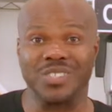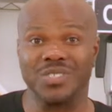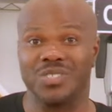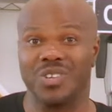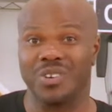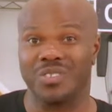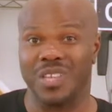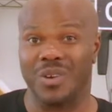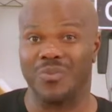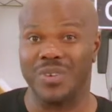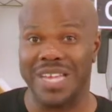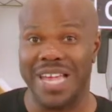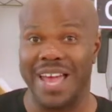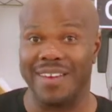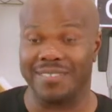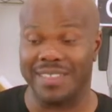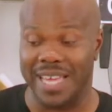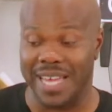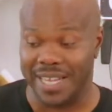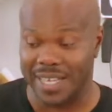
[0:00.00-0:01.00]
you know that we
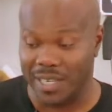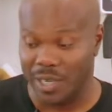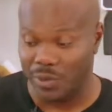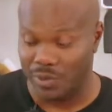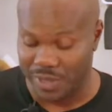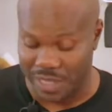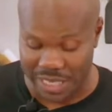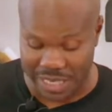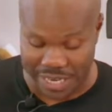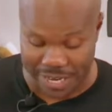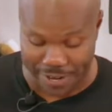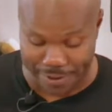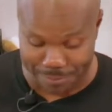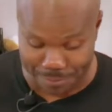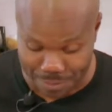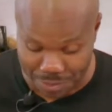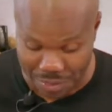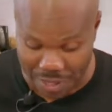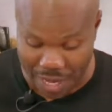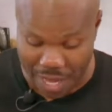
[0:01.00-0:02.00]
have that gluten in there
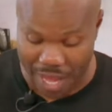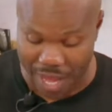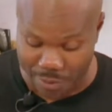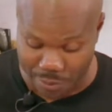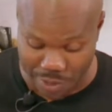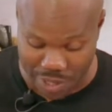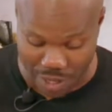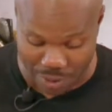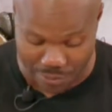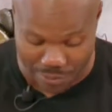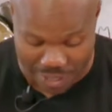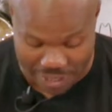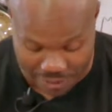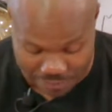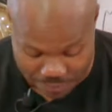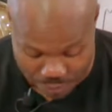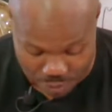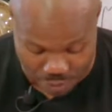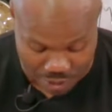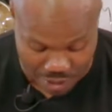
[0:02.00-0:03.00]
and we are
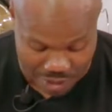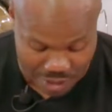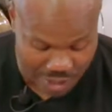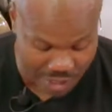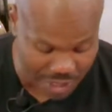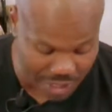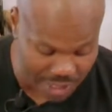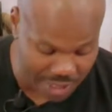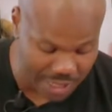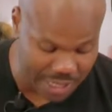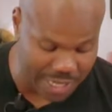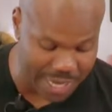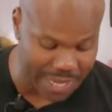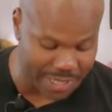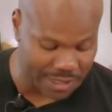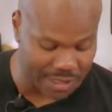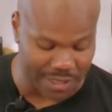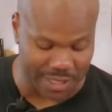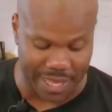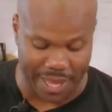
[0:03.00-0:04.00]
ready for the
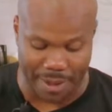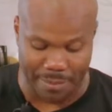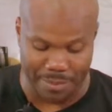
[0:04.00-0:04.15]
next step.